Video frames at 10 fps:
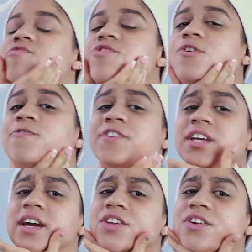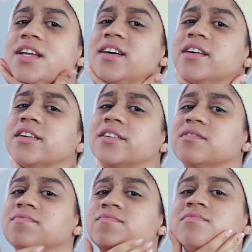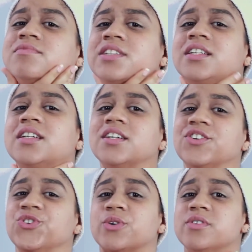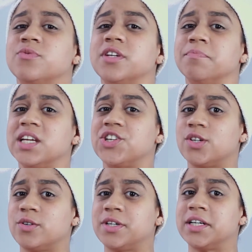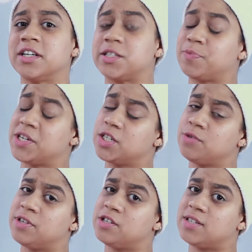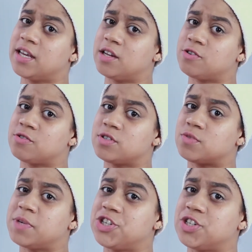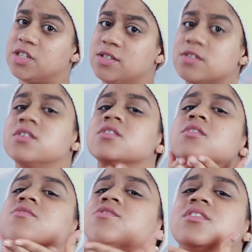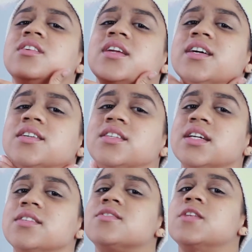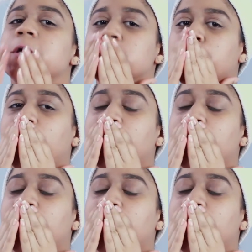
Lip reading: Don't forget your neck. You always want to make sure, especially when you're taking all these pictures, your neck stays nice